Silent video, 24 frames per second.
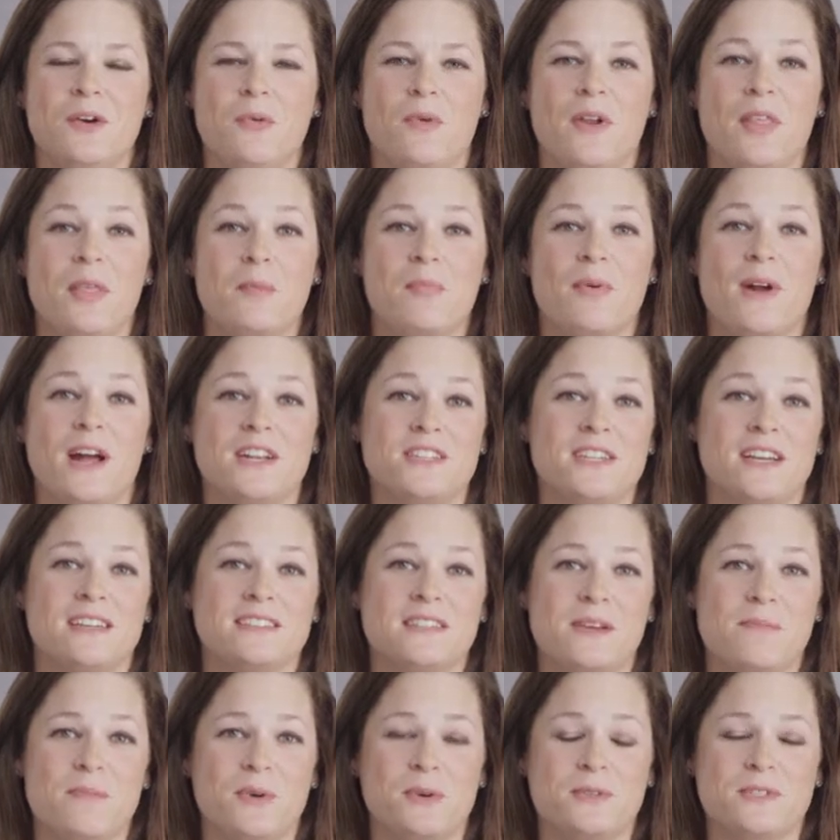One of the projects
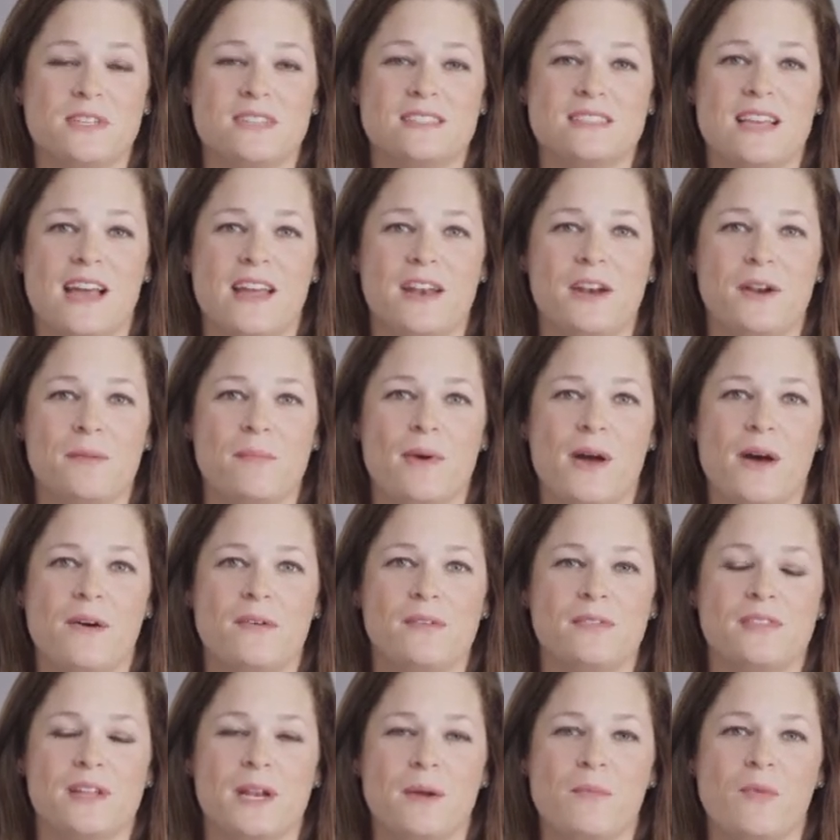I'm most excited
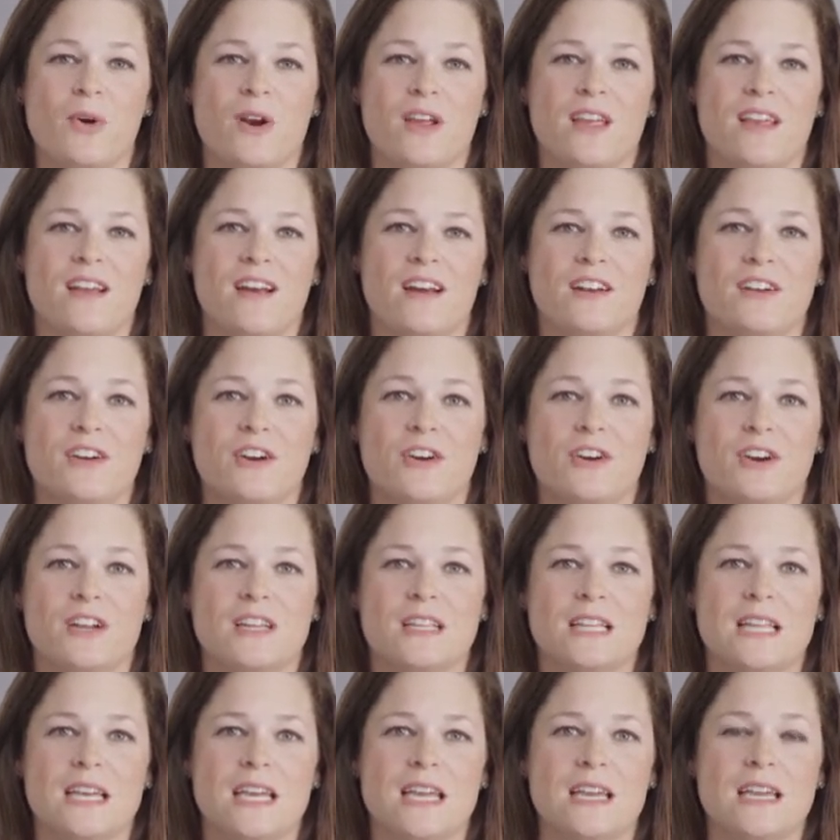about that I'm working on
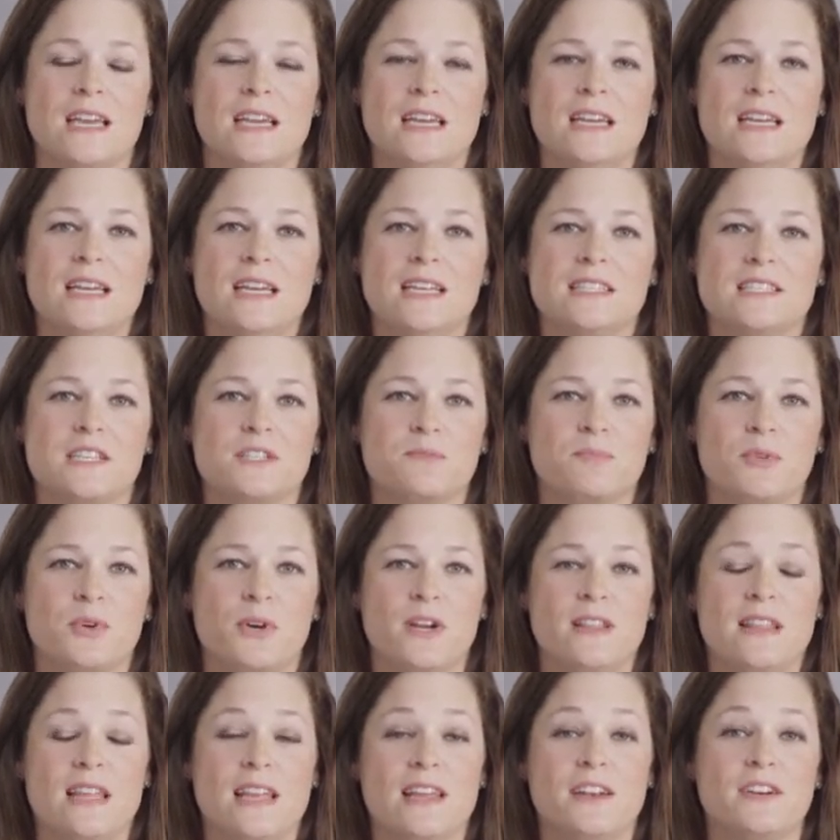currently is
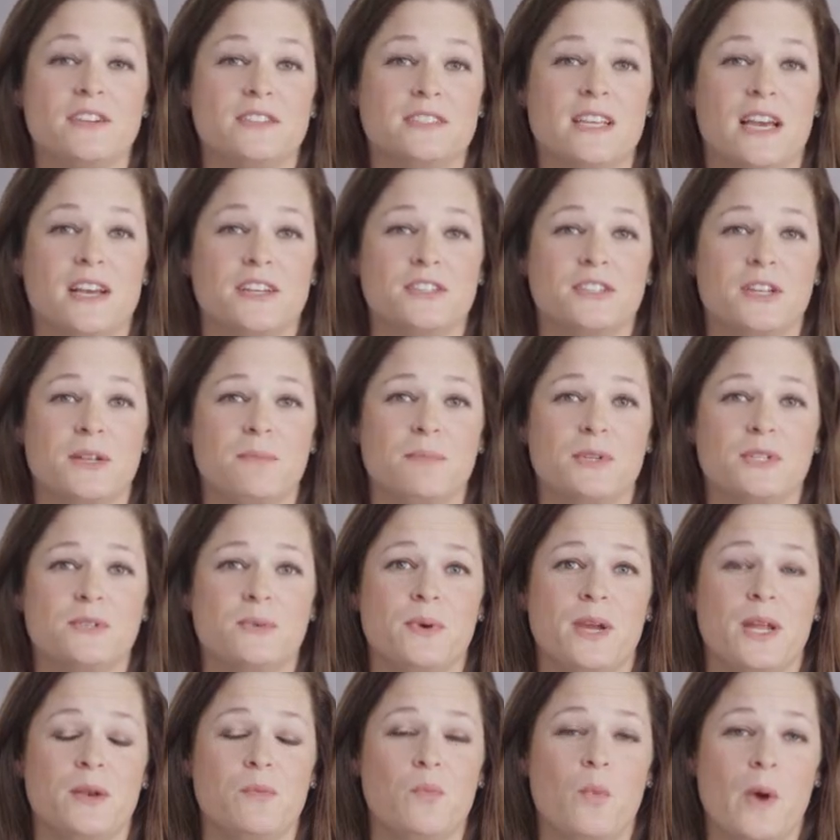exploring the intersection
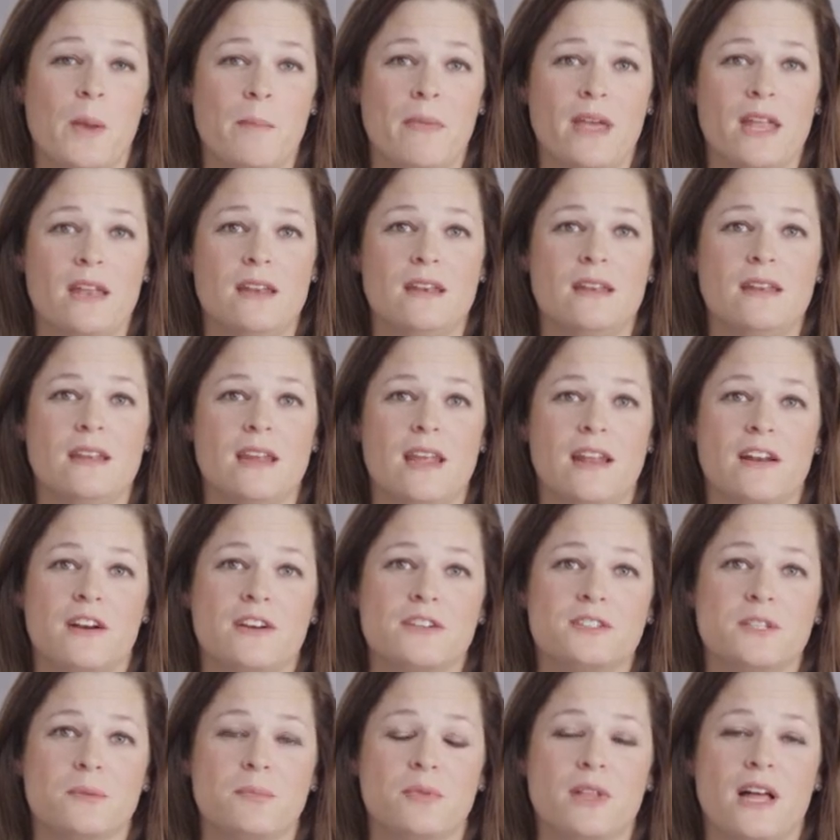between women in our
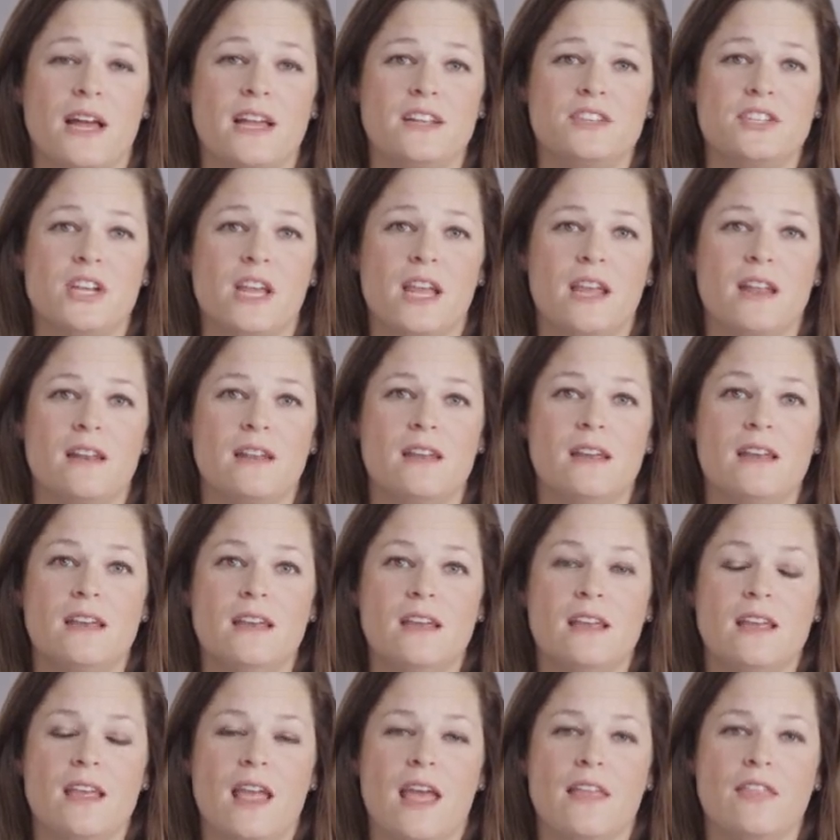supply chain
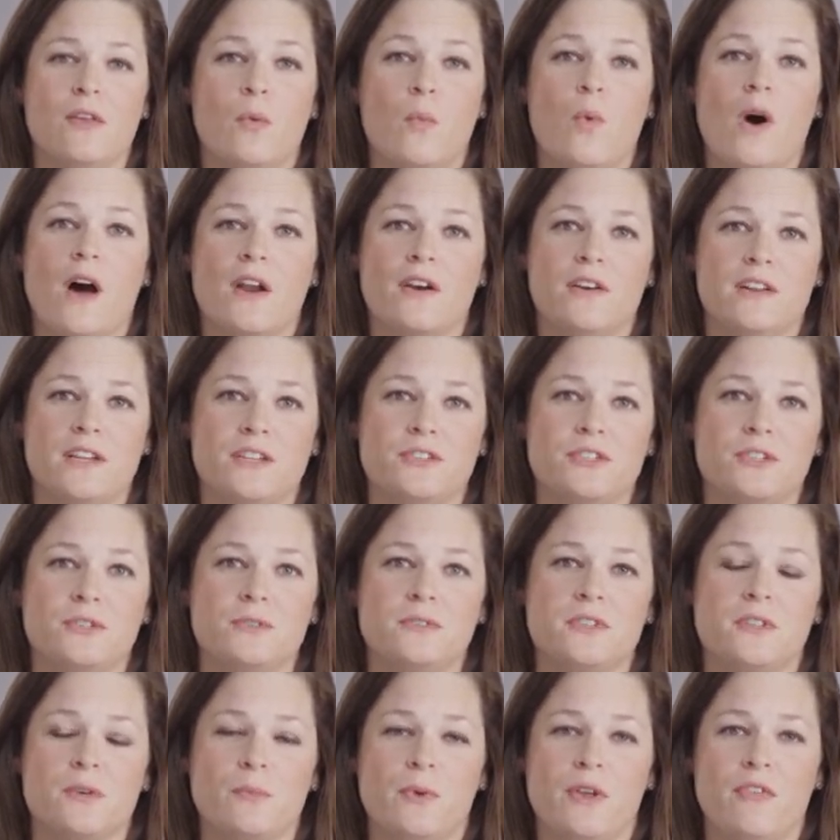and the water
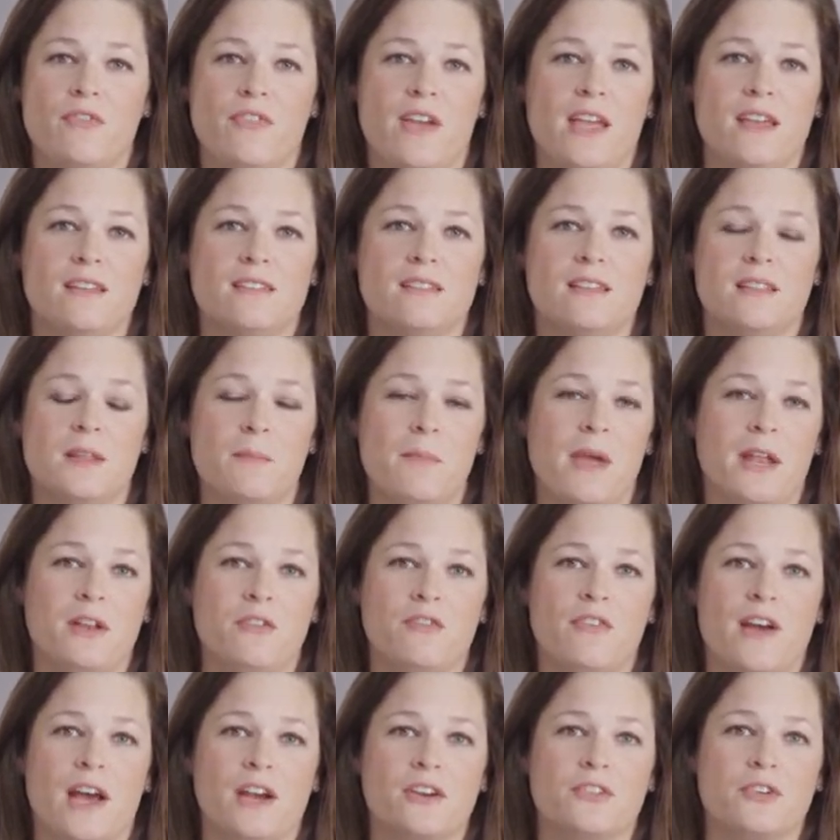issues that we face in the
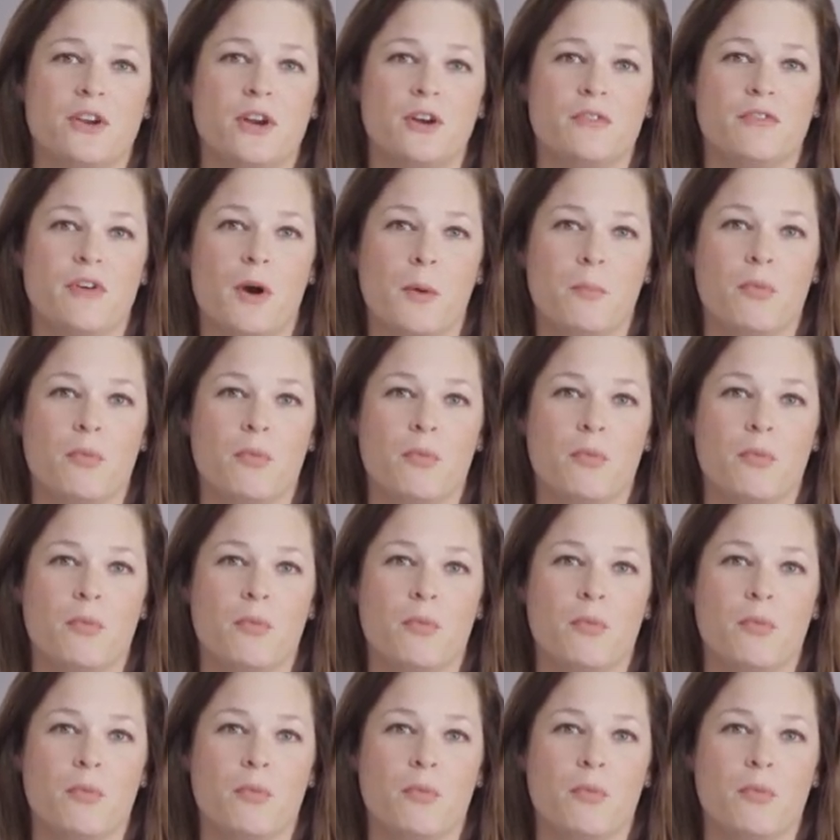manufacturing of our